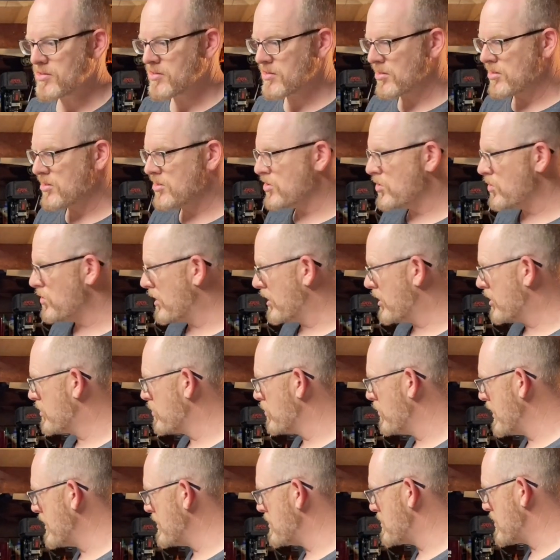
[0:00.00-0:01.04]
to do a
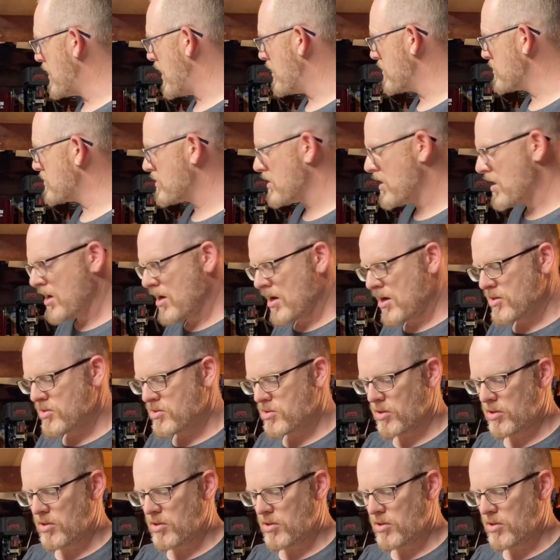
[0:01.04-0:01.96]
grid test. So you